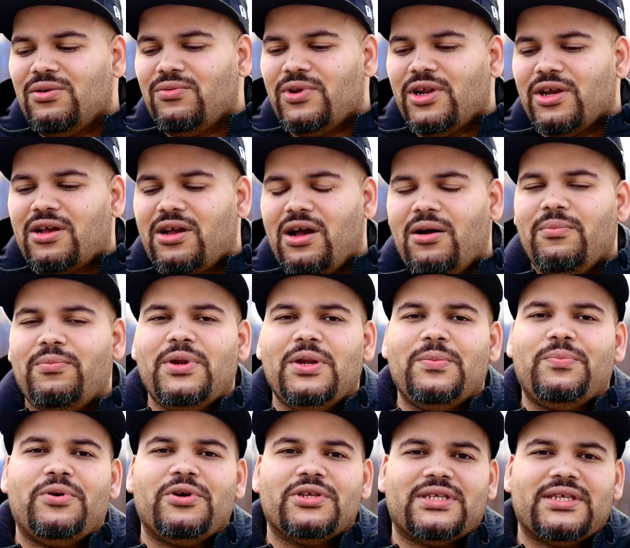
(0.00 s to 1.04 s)
when a company
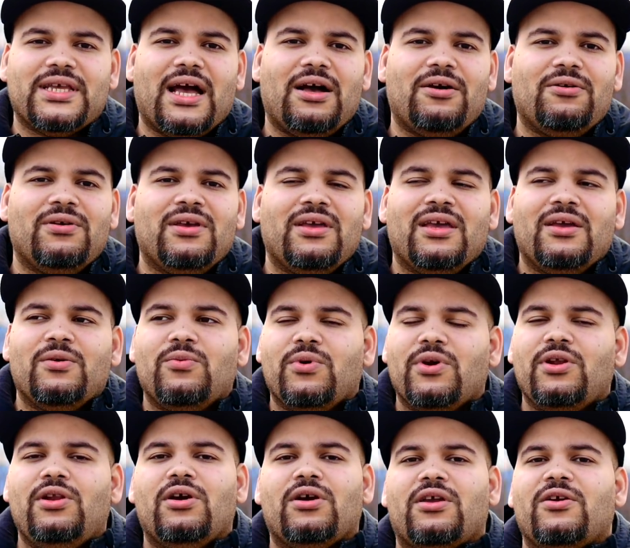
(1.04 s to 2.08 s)
puts out
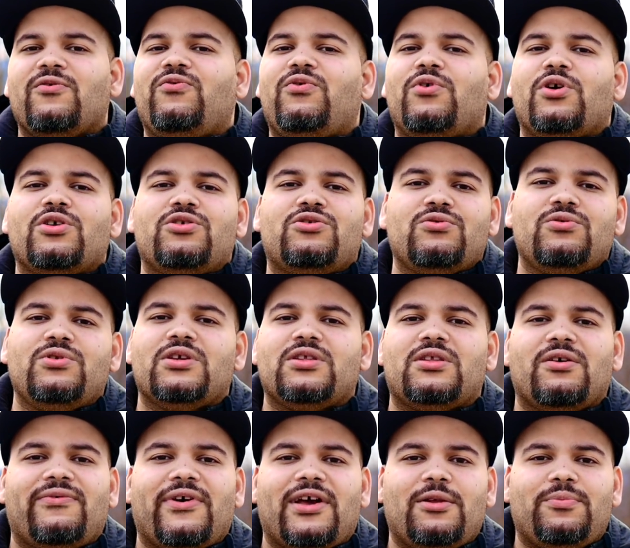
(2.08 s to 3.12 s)
we're looking for a junior
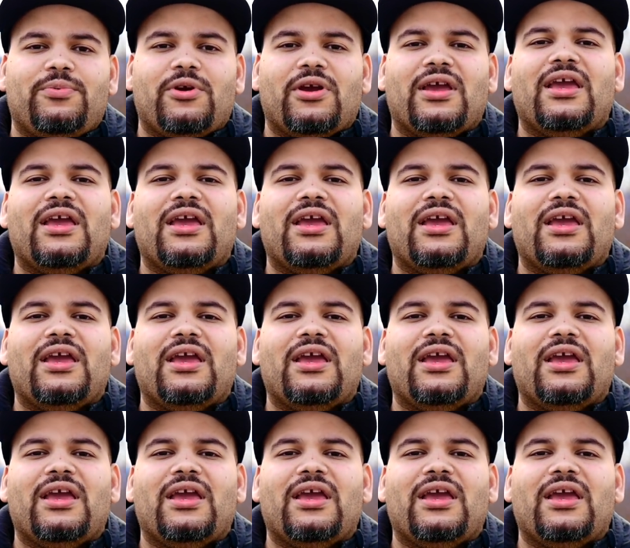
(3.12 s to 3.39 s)
developer.